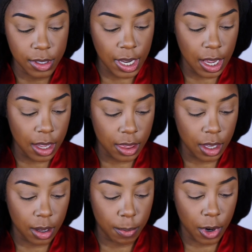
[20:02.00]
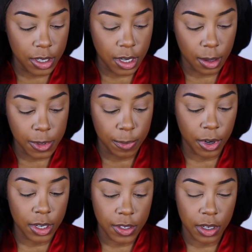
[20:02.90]
take the Marc Jacobs
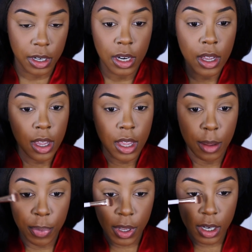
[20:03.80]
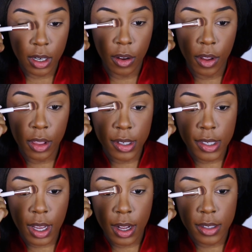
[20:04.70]
bronzer and put it on the
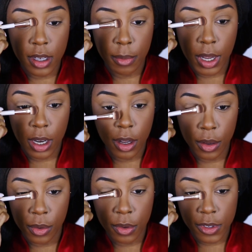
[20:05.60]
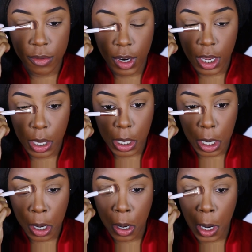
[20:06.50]
sides of my nose right
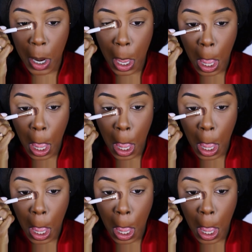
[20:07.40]
here.